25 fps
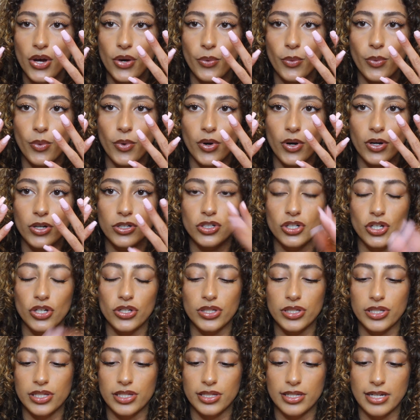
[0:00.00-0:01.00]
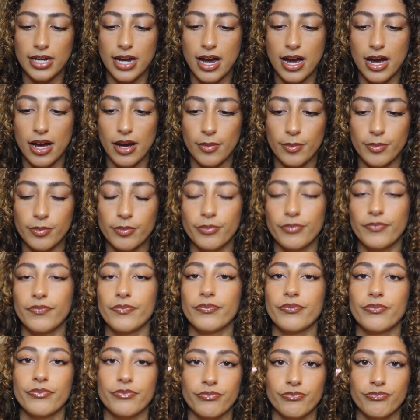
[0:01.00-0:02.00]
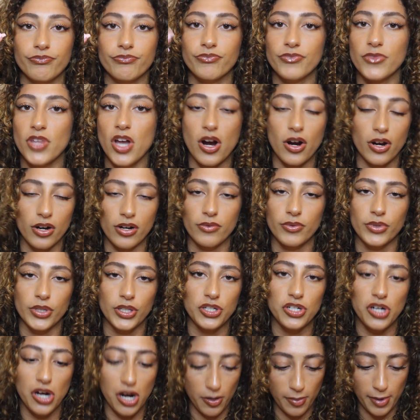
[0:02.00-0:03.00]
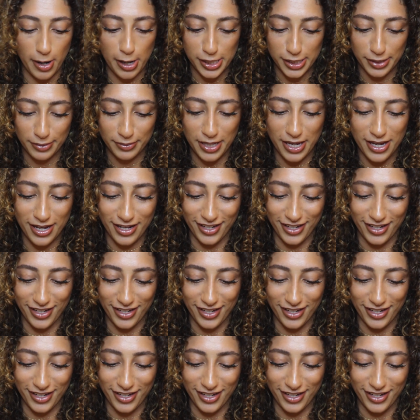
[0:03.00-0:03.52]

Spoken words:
We're just not gonna really talk about it.